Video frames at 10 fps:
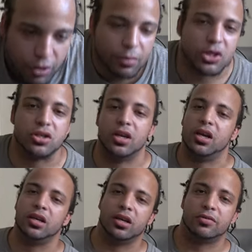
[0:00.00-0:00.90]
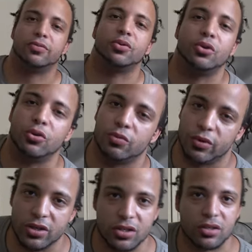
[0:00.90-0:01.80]
pretty much an idiot for no
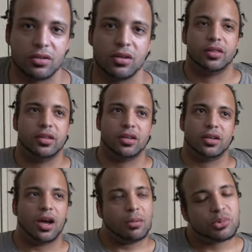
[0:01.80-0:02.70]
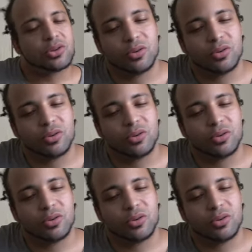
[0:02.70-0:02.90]
reason, then I'm just